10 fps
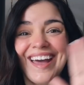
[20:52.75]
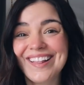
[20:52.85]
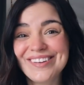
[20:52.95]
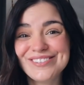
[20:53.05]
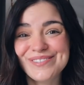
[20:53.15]

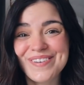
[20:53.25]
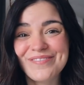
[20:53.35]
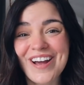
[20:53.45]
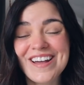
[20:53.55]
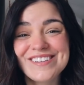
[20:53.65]
Hello, sweet
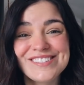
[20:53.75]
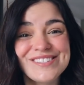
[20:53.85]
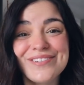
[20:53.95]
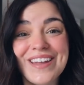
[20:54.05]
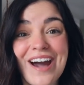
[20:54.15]
friends.
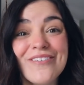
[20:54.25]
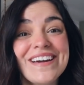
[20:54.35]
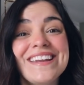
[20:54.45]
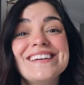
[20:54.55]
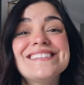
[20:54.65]
So now
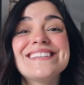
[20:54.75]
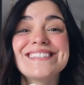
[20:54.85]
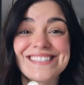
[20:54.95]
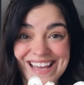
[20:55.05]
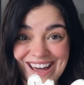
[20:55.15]
it is
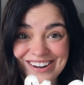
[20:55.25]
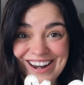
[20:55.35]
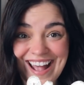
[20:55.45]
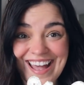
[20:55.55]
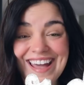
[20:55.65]

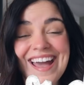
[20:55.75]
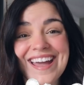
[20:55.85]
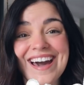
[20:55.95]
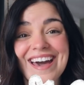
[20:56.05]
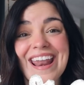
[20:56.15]
Saturday
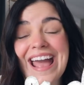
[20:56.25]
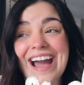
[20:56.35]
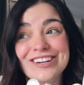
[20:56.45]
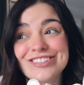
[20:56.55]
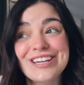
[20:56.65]
and I
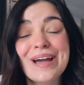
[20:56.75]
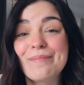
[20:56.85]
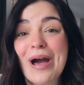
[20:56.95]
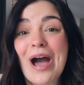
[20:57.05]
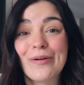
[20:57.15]
actually
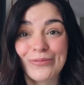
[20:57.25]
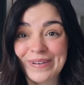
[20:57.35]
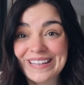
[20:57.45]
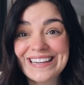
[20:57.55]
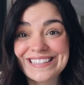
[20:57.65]
am
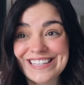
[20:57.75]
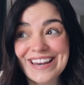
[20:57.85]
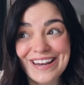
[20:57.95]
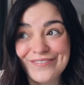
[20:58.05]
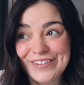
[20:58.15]
really
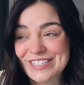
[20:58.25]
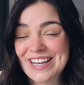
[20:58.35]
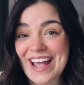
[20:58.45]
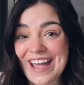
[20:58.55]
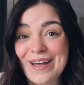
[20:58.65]
excited for
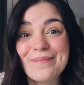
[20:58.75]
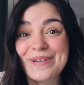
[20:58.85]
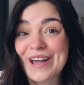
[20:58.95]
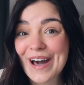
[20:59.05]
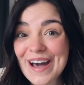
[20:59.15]
today
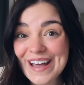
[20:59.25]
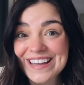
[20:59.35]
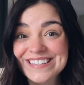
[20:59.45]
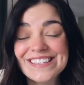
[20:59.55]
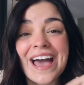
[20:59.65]

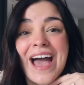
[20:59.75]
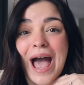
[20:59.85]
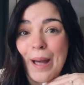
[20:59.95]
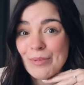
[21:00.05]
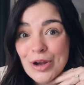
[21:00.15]
because
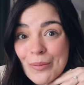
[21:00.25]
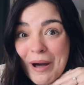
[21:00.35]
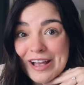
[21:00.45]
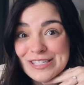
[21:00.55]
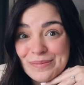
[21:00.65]
I'm gonna go
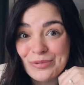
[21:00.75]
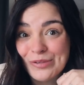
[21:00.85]
buy some